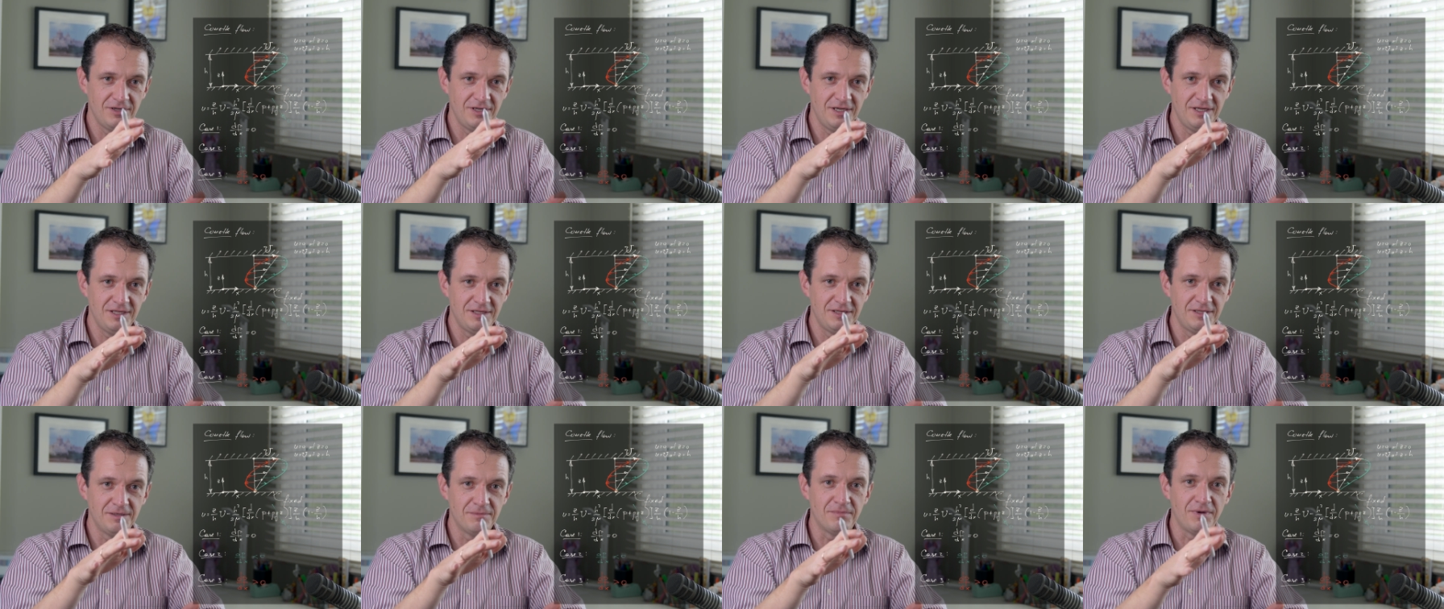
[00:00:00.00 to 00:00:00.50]

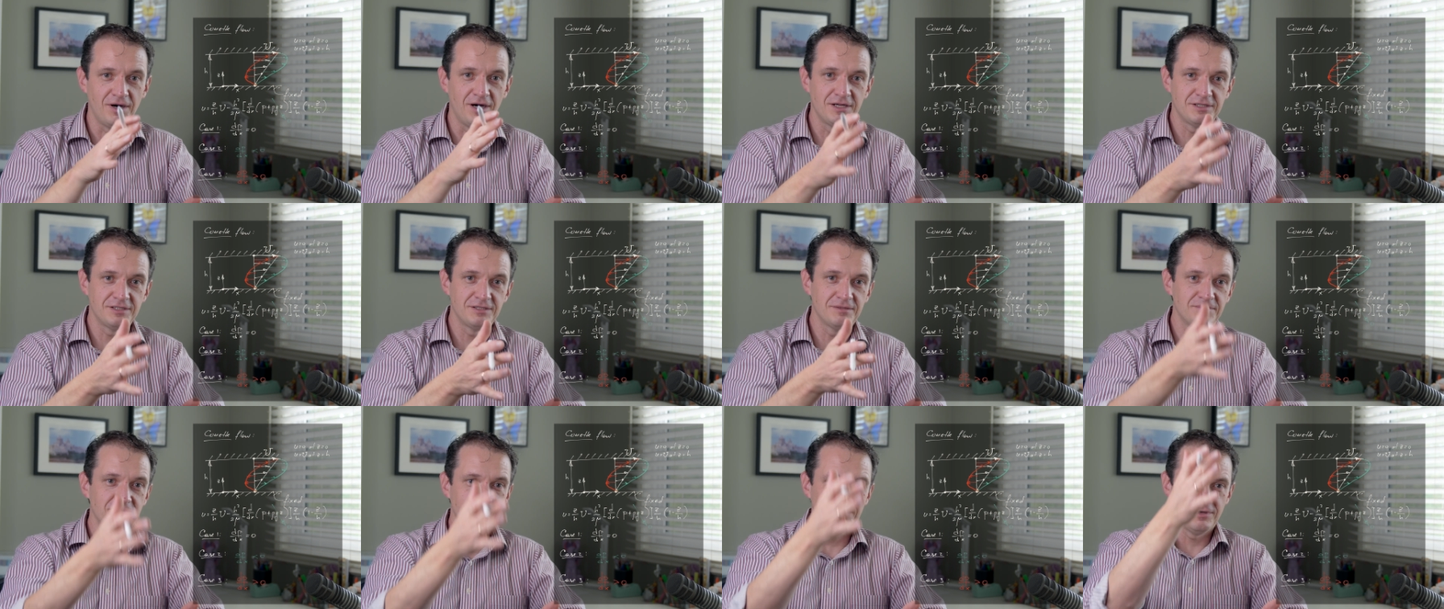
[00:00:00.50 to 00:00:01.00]
and the
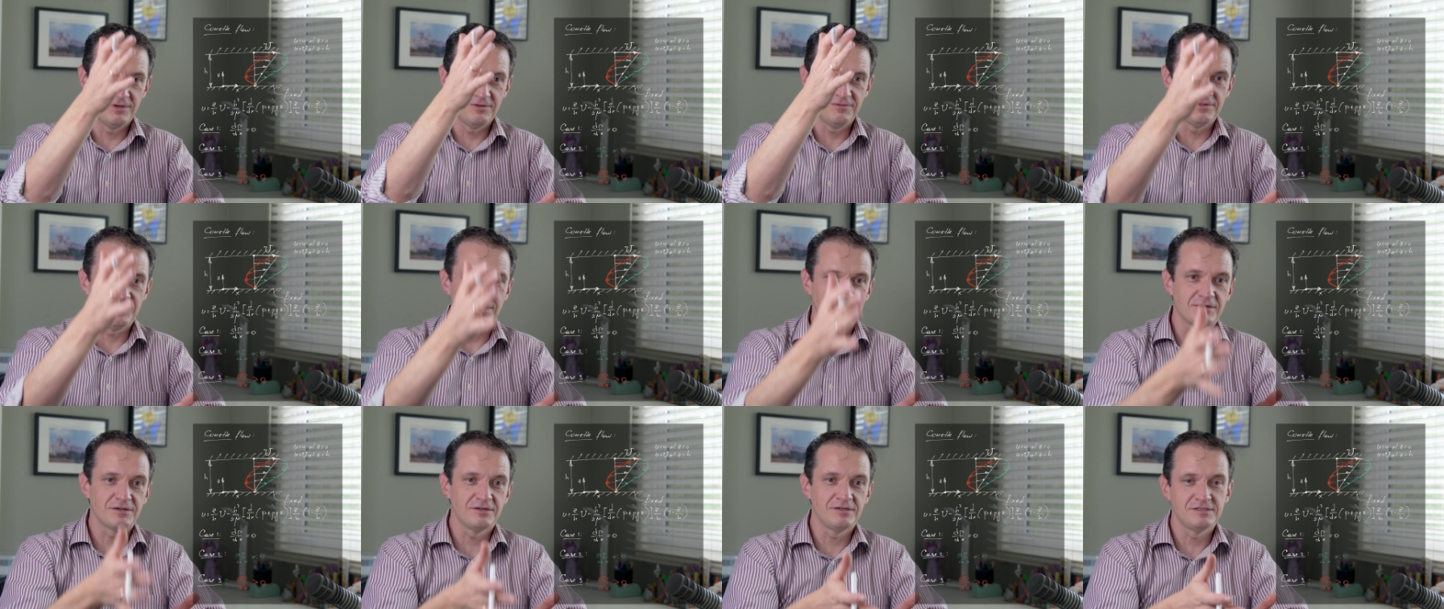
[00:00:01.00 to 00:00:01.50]
bottom of
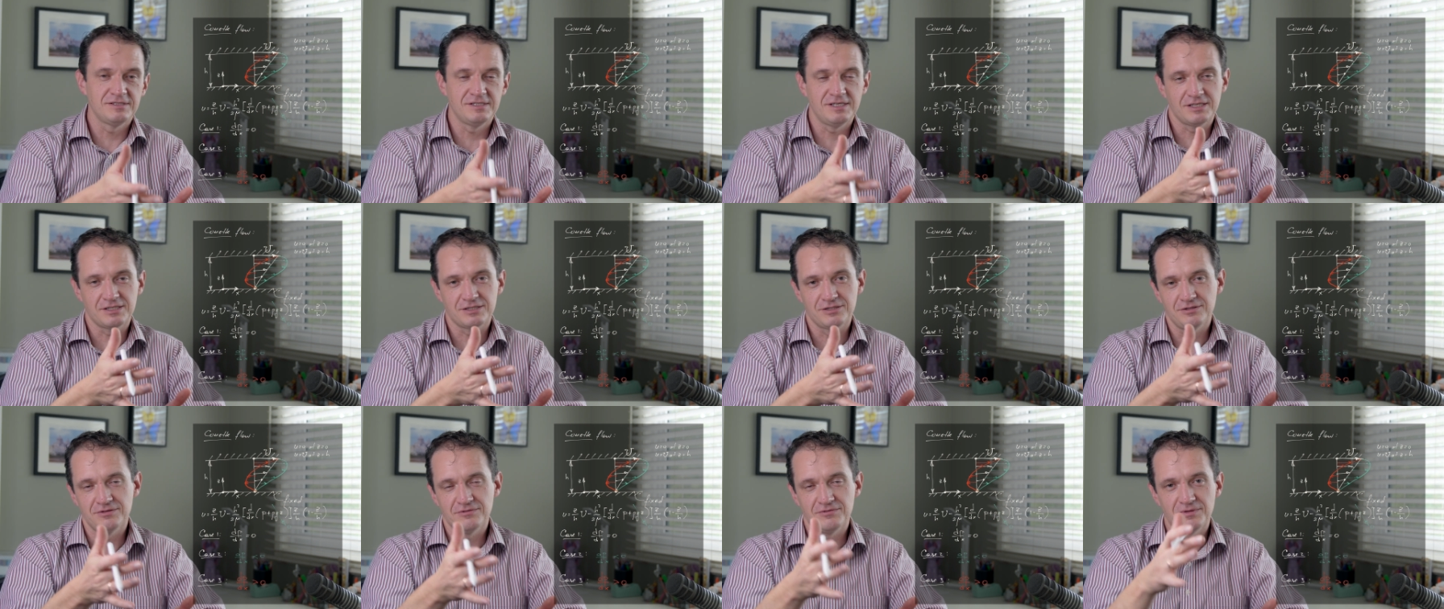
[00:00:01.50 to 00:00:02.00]
the cross
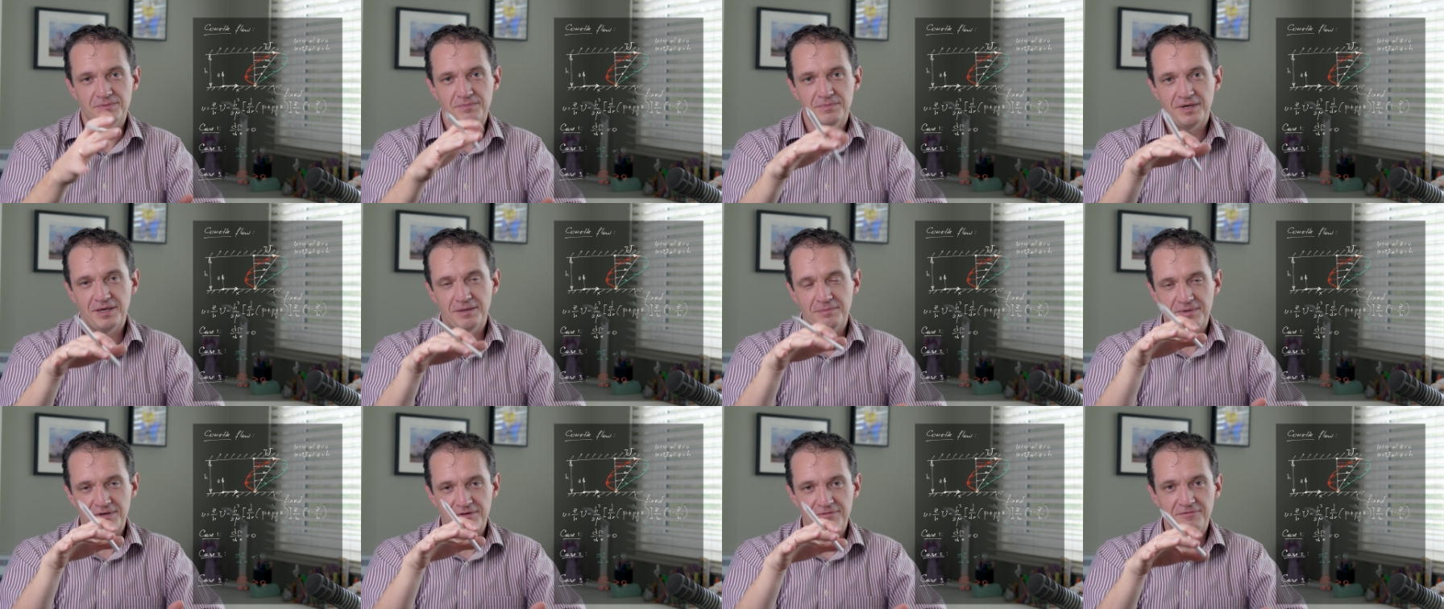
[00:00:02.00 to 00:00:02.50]
section of the
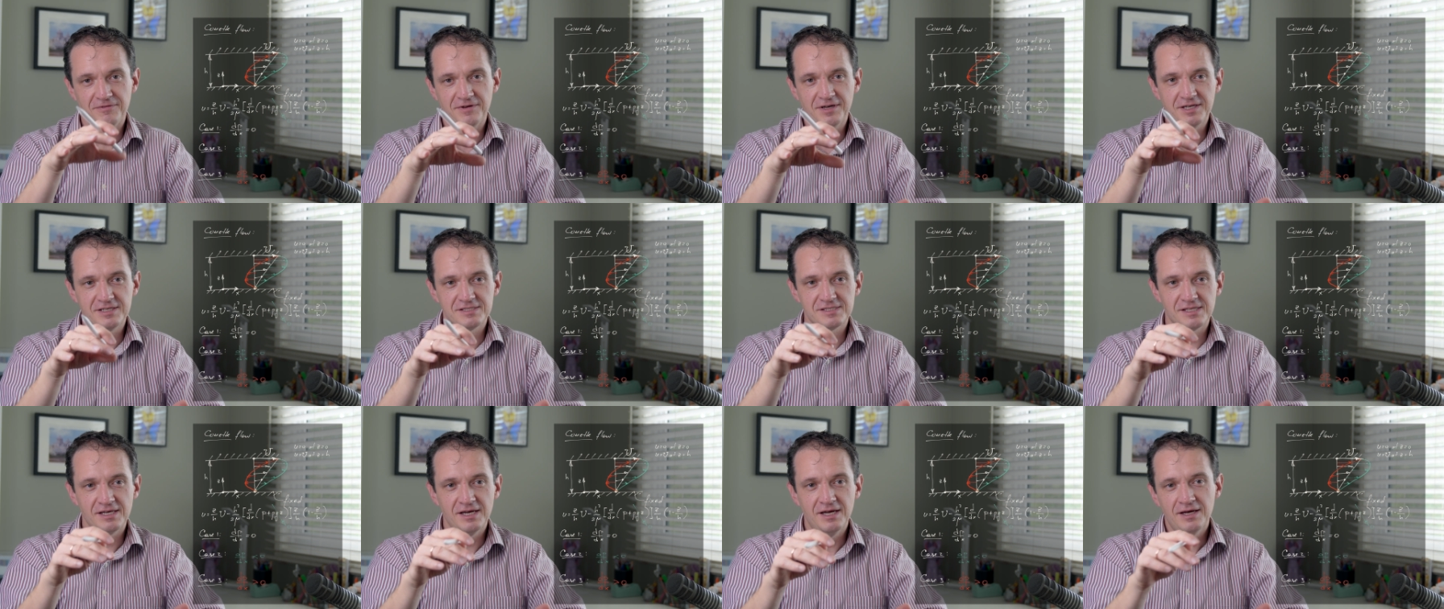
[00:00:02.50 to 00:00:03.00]
pipe are
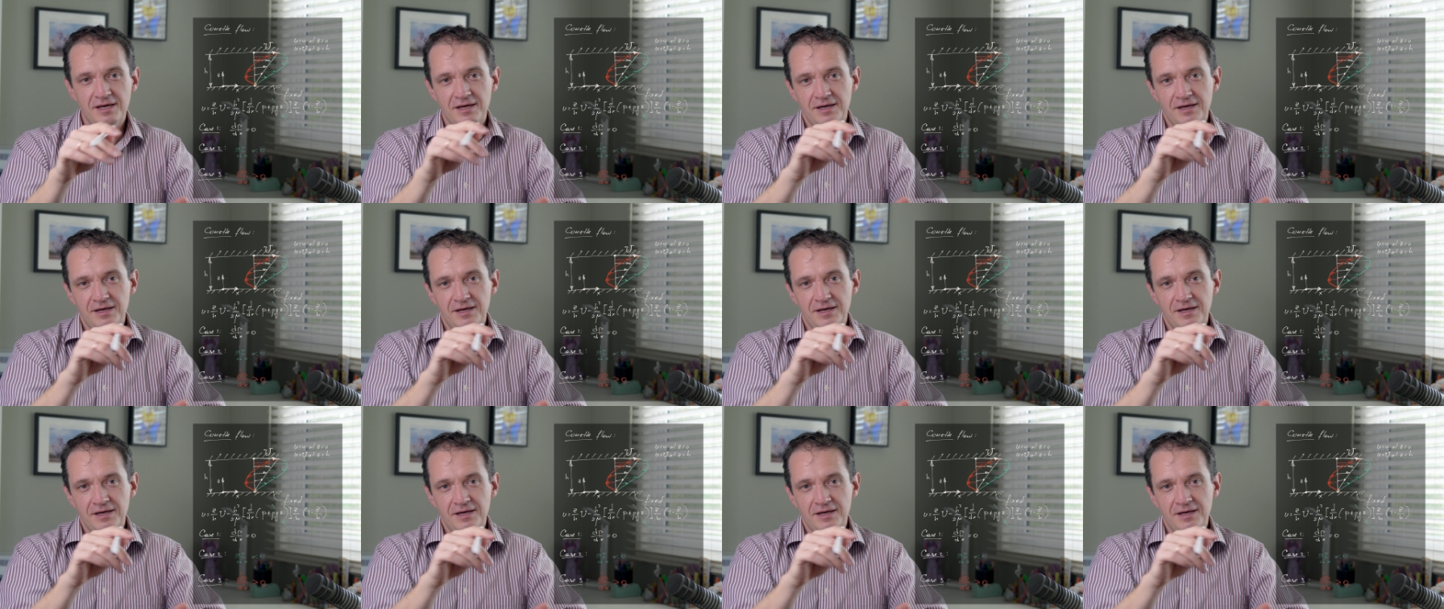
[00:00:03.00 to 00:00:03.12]
fixed